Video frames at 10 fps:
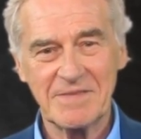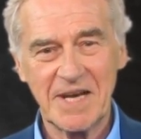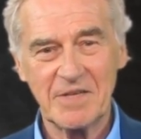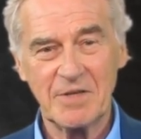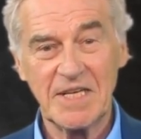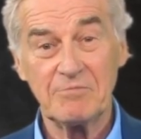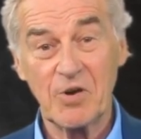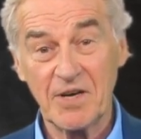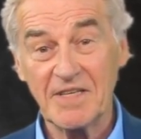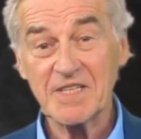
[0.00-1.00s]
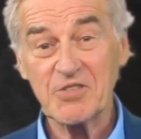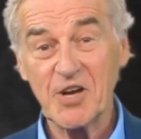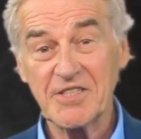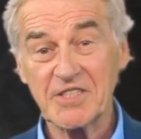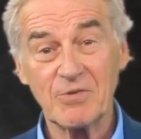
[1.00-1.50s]
and you need more than a
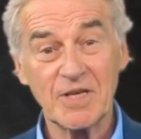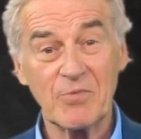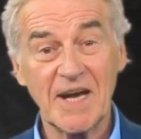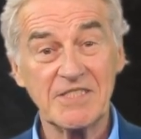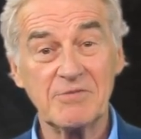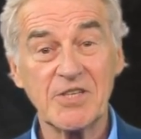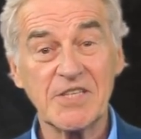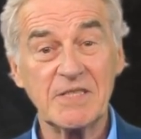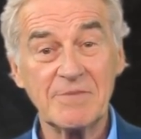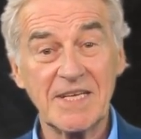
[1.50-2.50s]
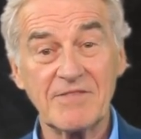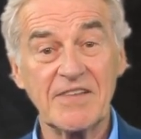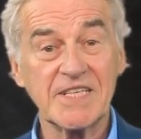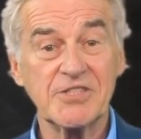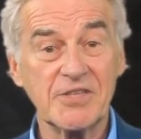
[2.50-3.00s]
trusted wet wipes machine
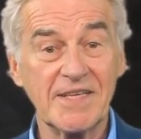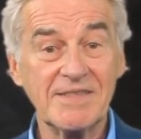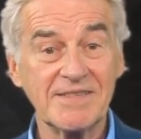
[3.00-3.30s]
manufacturer